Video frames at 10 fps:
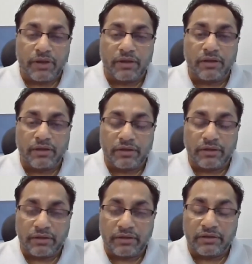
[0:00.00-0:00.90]

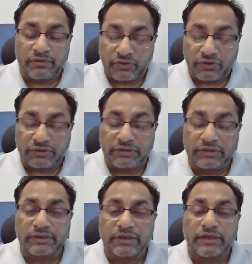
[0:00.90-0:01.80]

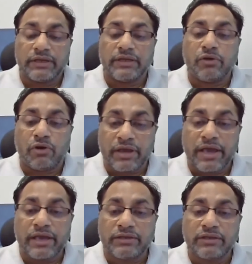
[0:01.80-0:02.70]
the
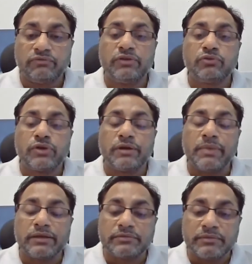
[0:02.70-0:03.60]
organization, where you can
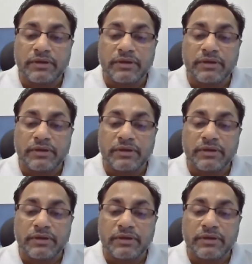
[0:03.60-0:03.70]
best